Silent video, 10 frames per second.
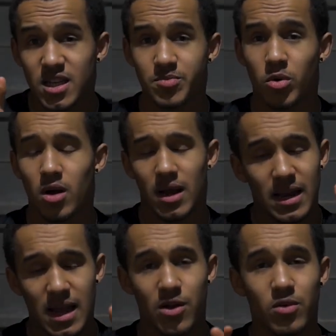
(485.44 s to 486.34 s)
spotter like
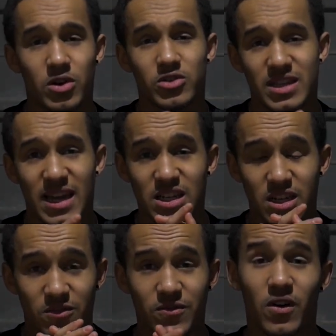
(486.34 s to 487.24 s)
Larry Wills to catch
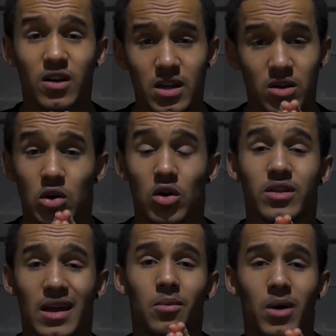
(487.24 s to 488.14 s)
that fucking
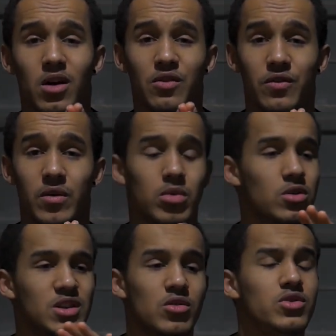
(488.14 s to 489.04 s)
goddamn weight off of him,
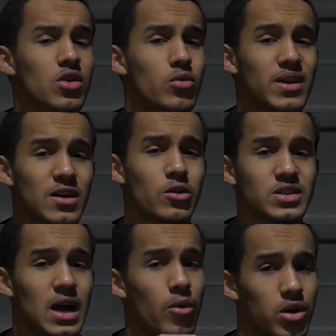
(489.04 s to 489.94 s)
because there was no one else
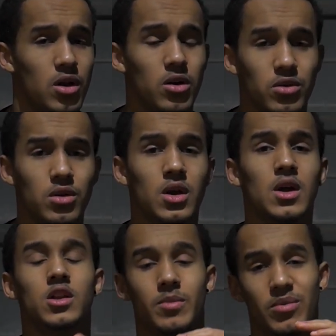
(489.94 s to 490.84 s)
I would have known
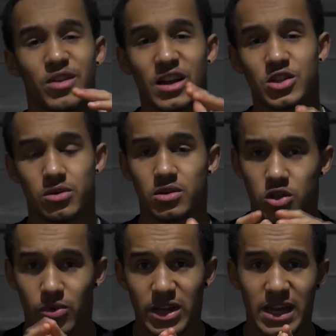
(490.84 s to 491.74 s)
to be able to catch
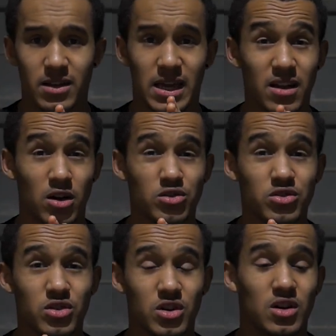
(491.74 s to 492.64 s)
220
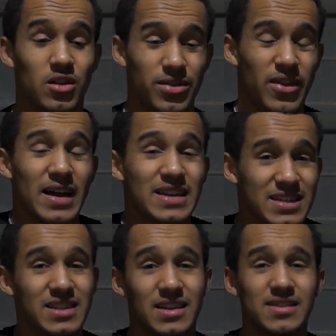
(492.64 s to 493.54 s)
kilos that
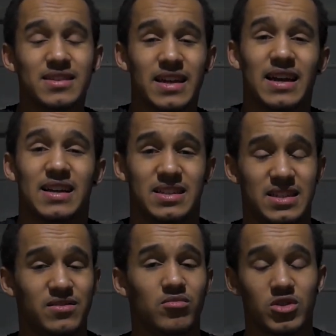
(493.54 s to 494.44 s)
easily, yeah, and
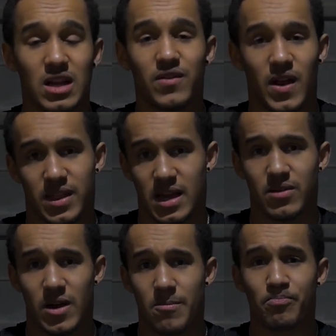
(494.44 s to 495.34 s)
save someone's life like that,
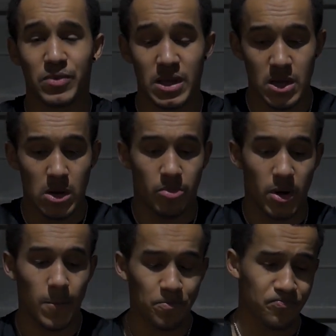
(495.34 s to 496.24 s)
right? But